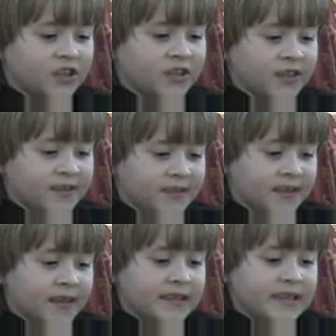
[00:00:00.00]

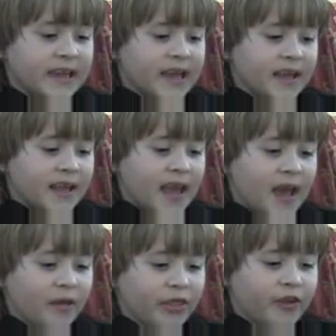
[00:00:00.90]
just
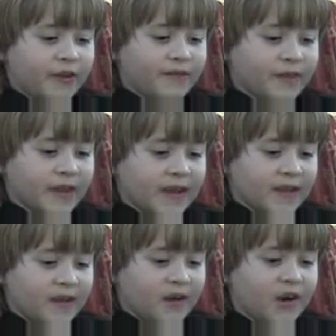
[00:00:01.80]
how thoughtful
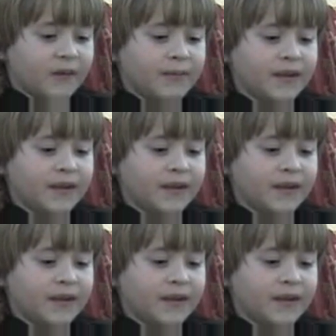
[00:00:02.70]
they are.